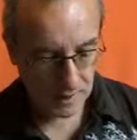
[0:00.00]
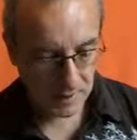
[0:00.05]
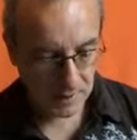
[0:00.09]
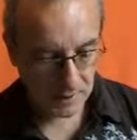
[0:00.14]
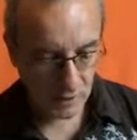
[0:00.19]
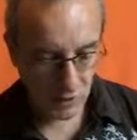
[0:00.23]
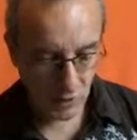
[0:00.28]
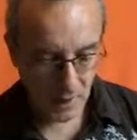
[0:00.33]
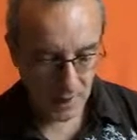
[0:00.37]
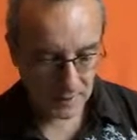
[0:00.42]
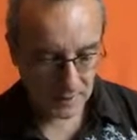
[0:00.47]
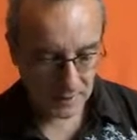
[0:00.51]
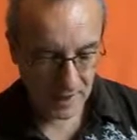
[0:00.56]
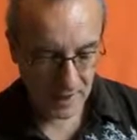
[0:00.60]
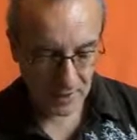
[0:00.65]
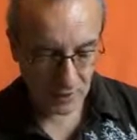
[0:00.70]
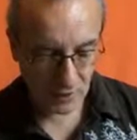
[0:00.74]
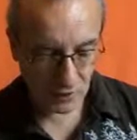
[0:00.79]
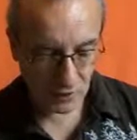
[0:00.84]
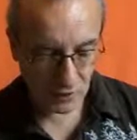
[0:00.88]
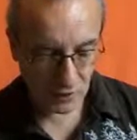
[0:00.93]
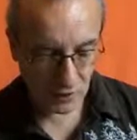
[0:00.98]
He is not
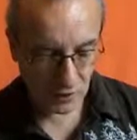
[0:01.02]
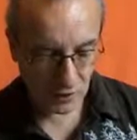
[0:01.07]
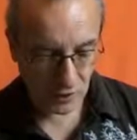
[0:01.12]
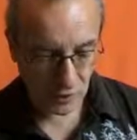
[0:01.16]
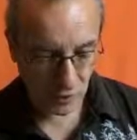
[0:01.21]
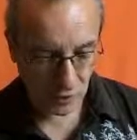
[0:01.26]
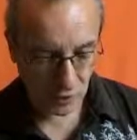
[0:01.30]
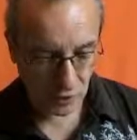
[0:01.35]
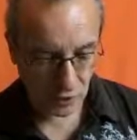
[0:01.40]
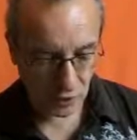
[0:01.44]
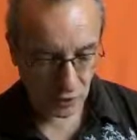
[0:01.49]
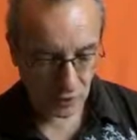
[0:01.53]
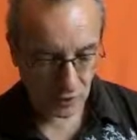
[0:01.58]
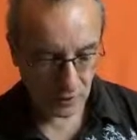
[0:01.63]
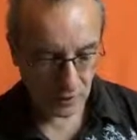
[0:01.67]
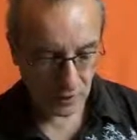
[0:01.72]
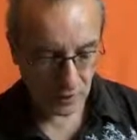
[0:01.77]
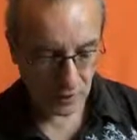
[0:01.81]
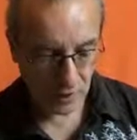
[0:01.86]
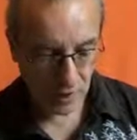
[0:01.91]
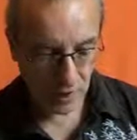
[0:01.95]
attached to seclusion,